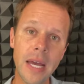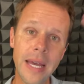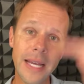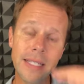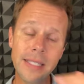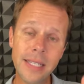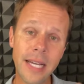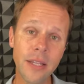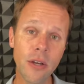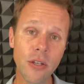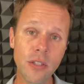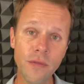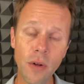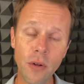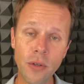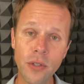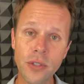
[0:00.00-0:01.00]
Inside those
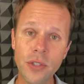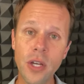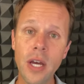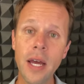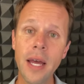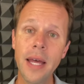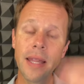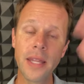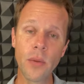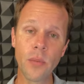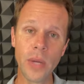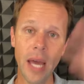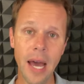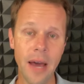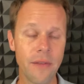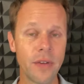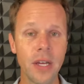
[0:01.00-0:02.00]
folders, then we
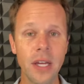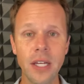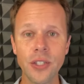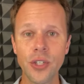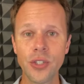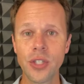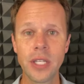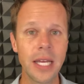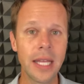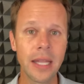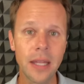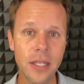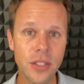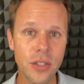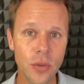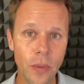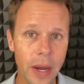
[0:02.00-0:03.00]
have just an
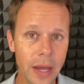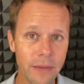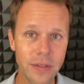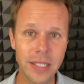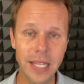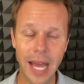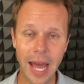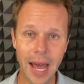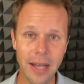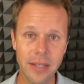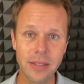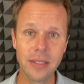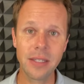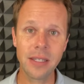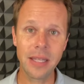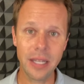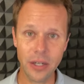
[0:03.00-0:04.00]
endless array of
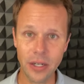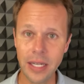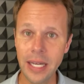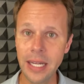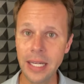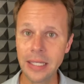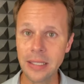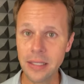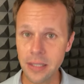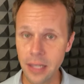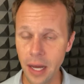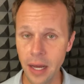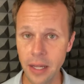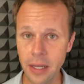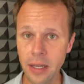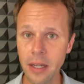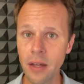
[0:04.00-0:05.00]
tasks that are getting
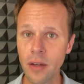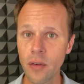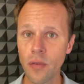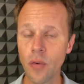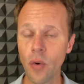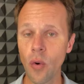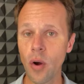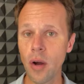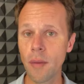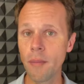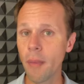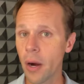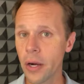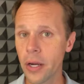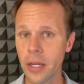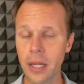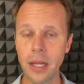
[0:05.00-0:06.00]
done for
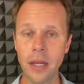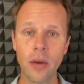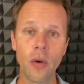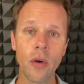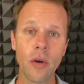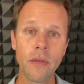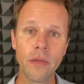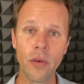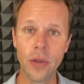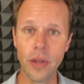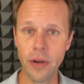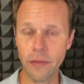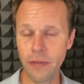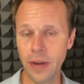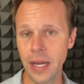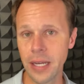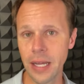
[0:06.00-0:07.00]
marketing or for their
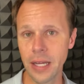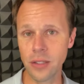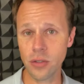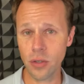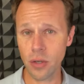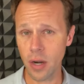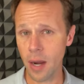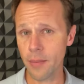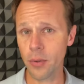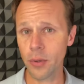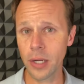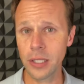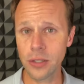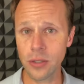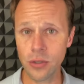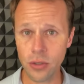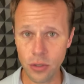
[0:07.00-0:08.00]
finance or their
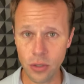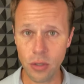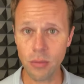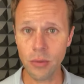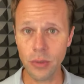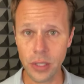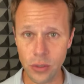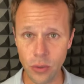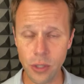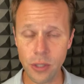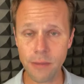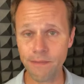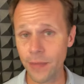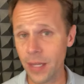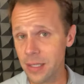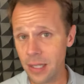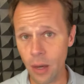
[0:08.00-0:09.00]
operations or their human resource.
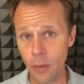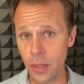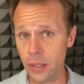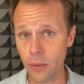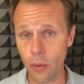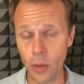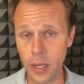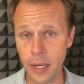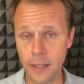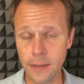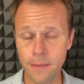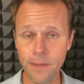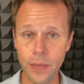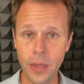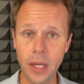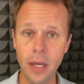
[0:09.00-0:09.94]
That's how we organize.